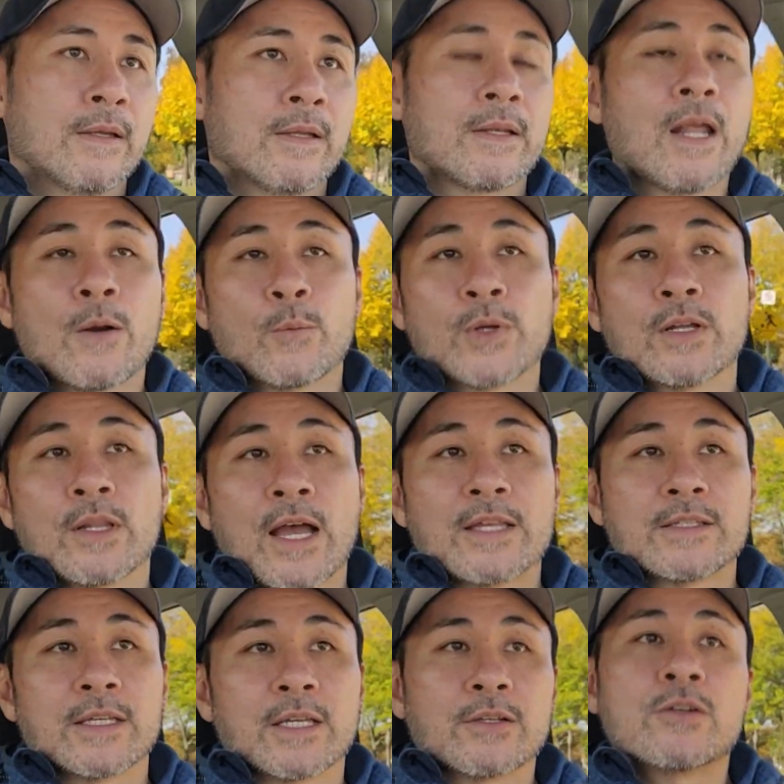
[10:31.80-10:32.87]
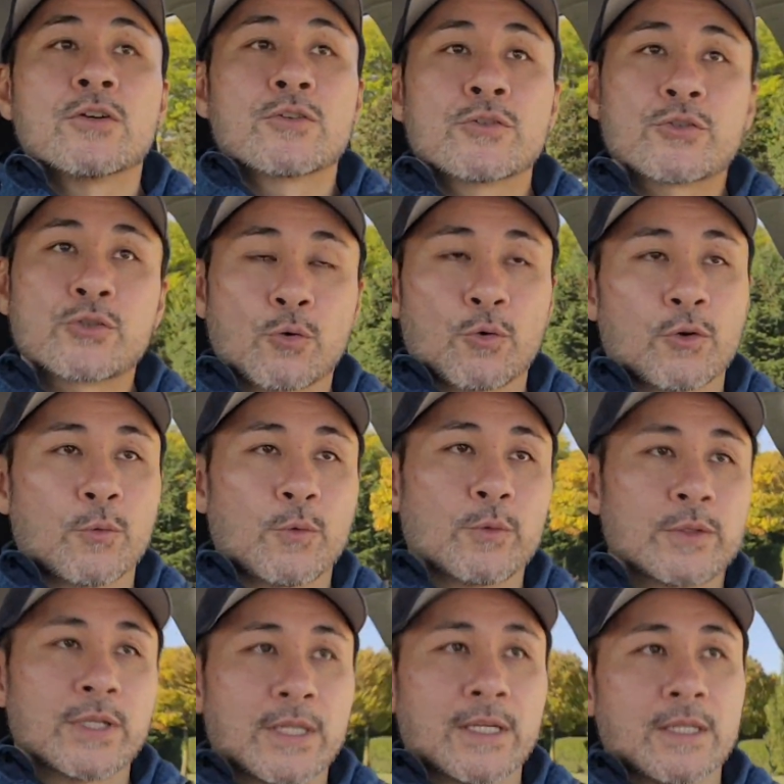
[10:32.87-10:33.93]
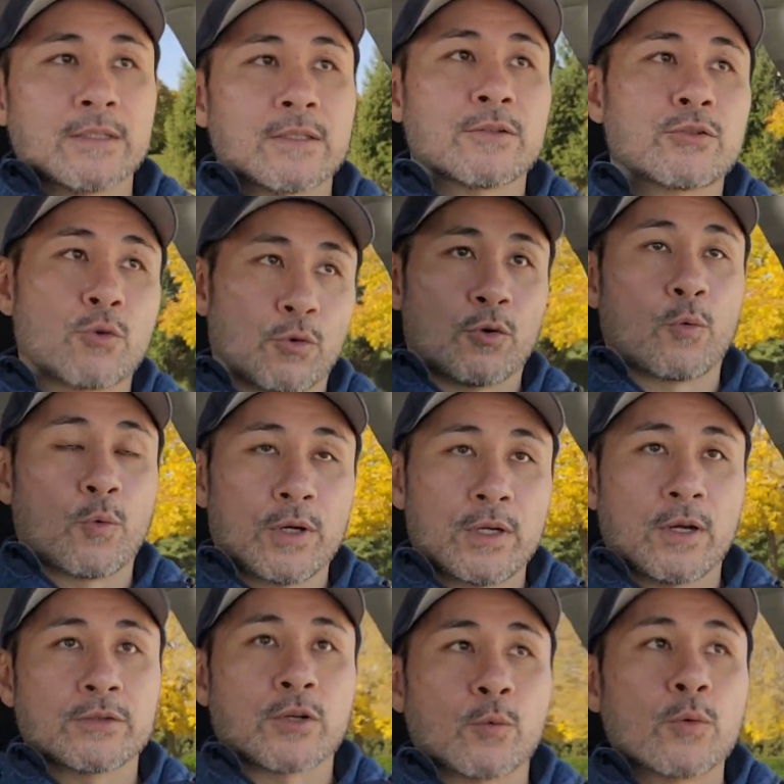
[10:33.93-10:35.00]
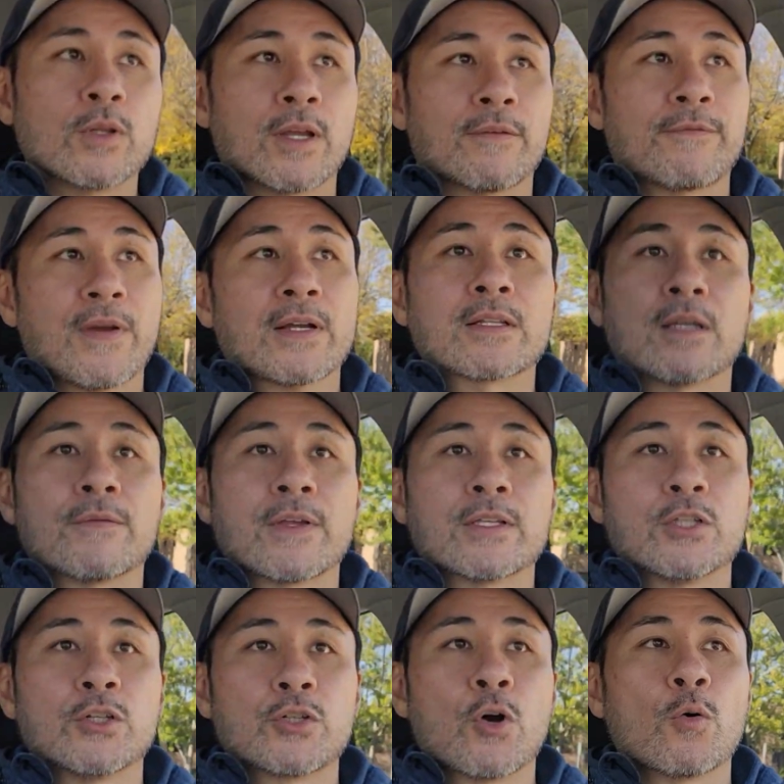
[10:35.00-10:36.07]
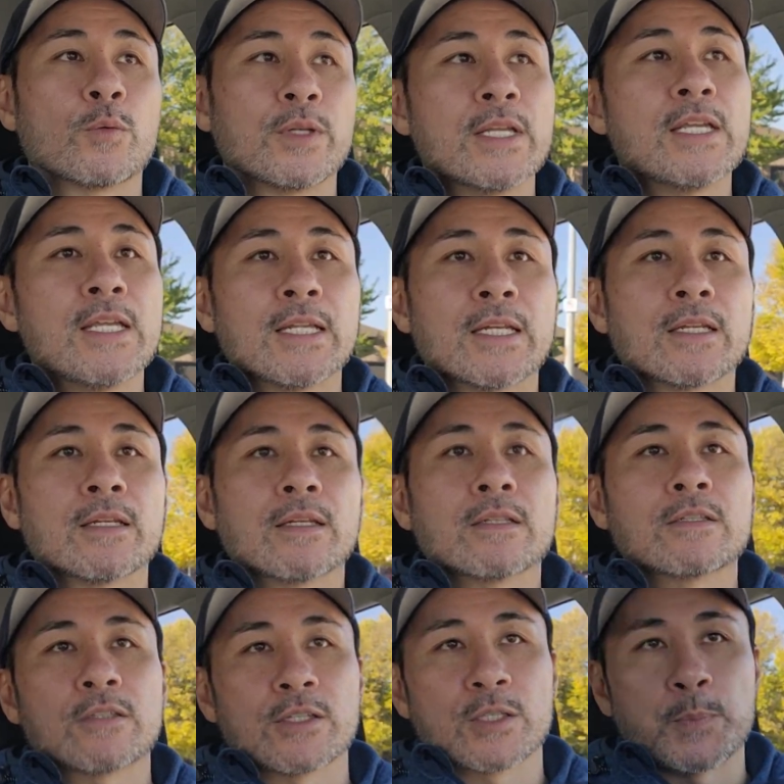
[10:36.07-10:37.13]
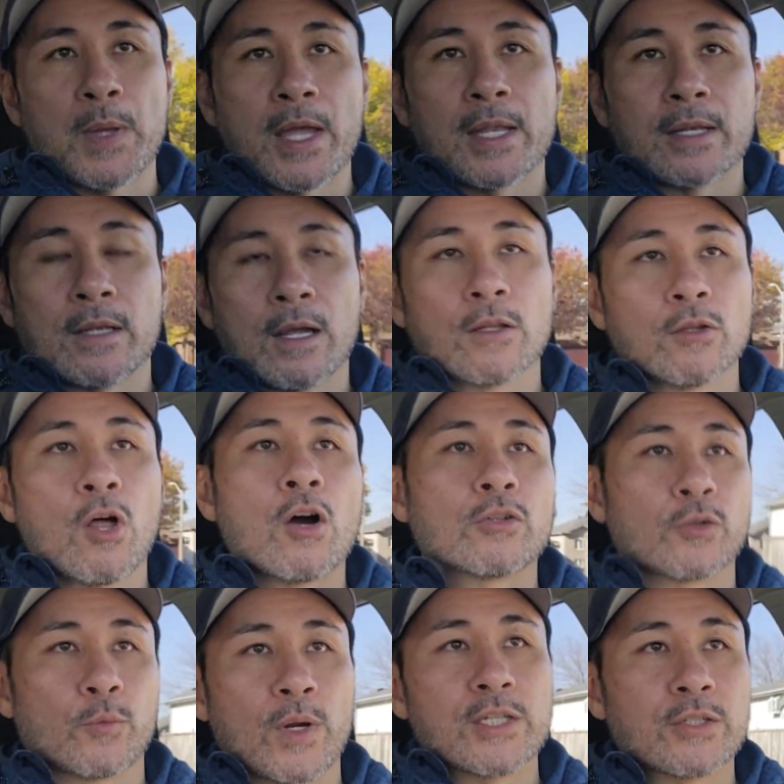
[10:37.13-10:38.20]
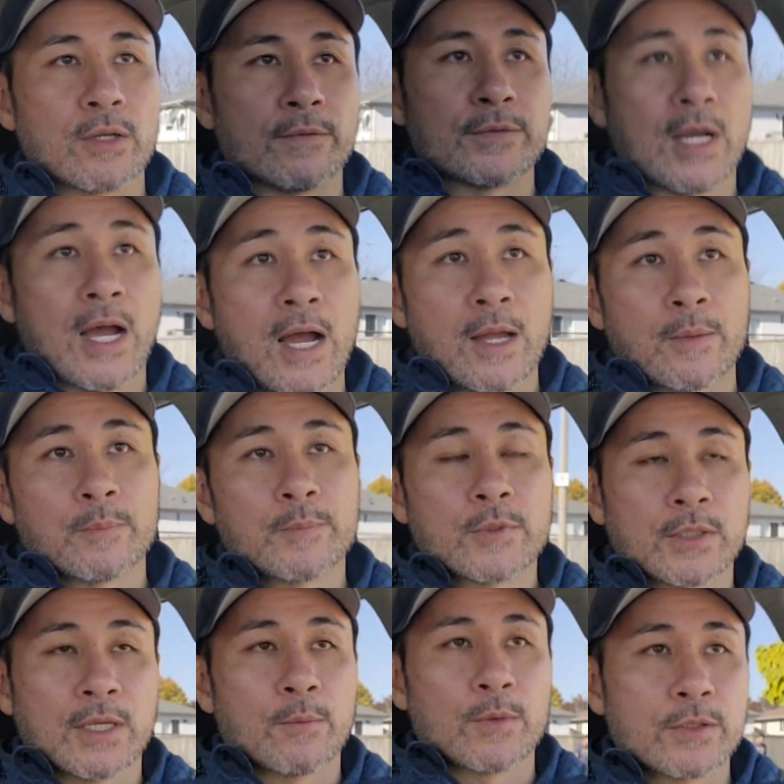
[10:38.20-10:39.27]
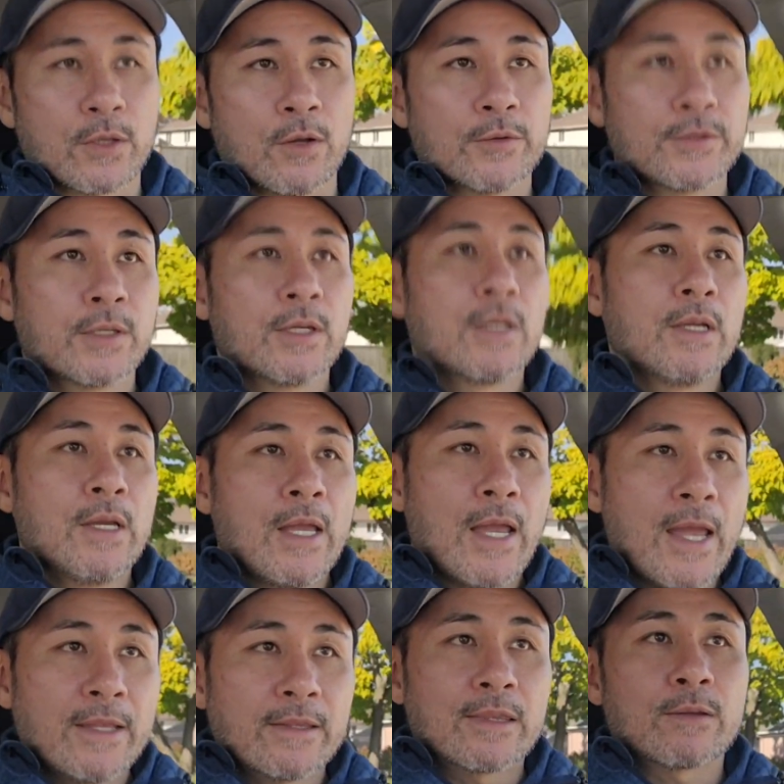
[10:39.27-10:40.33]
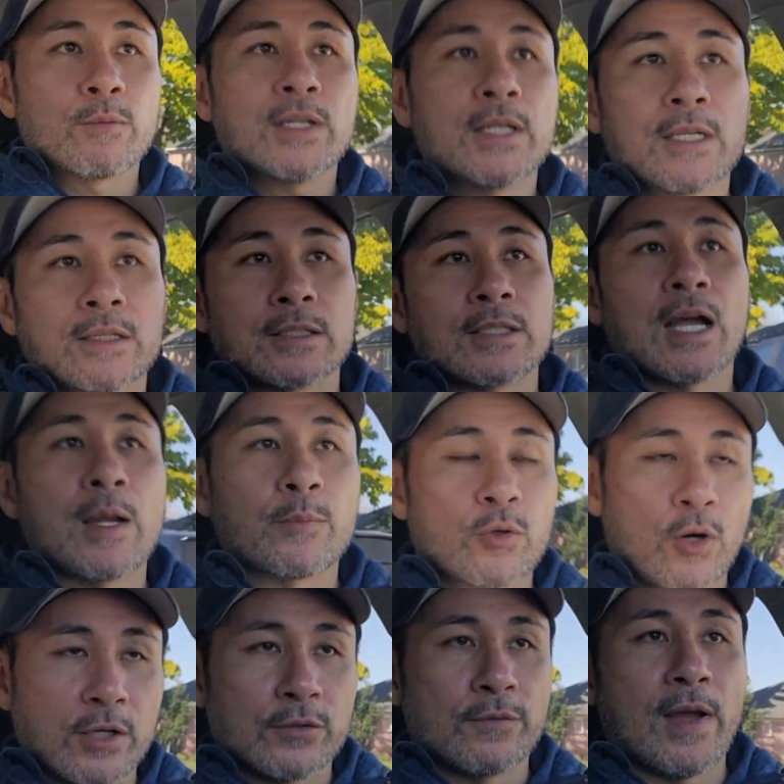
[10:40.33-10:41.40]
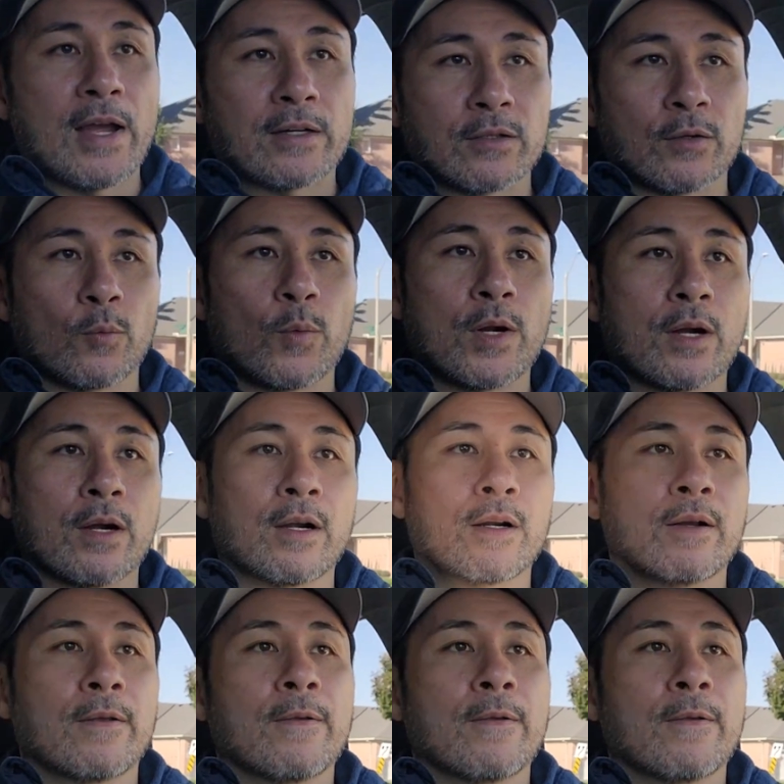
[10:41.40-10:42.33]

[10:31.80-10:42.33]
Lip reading: not realizing shorter routines, shorter workouts are really effective and you don't need to spend a long duration of time to get results. And 3, the time crunch factor, where